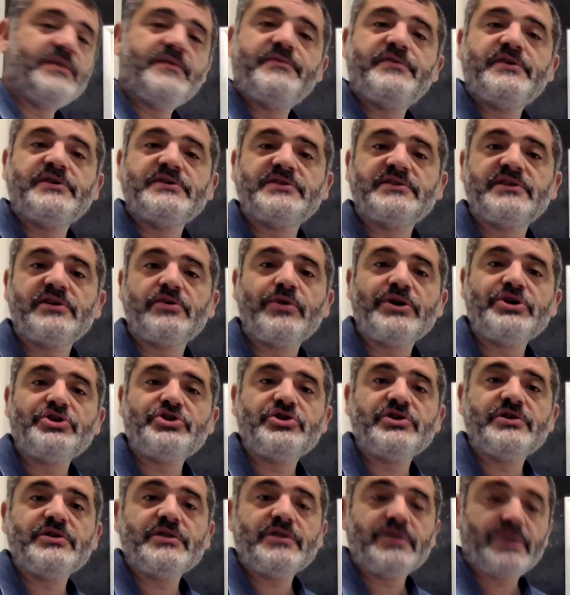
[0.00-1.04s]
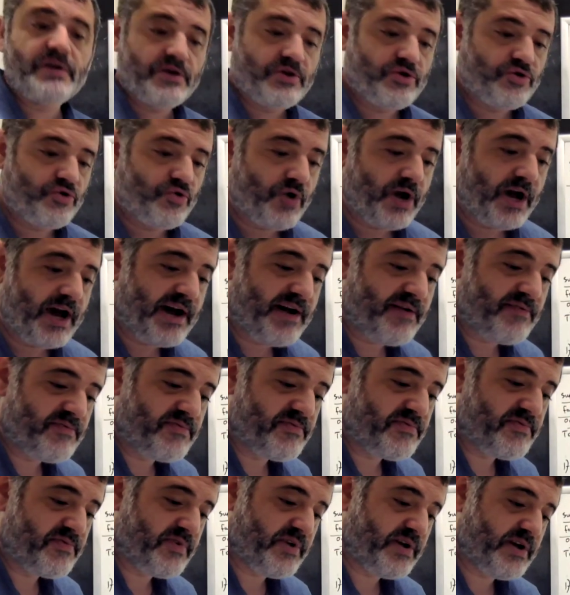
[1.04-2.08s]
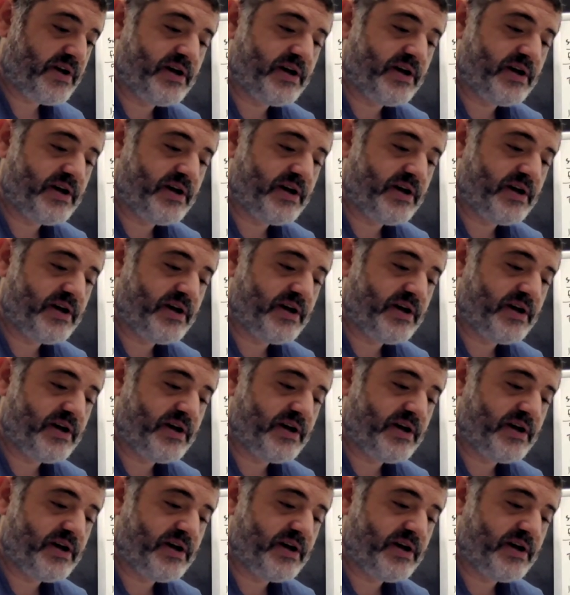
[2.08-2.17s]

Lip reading: the first question, you have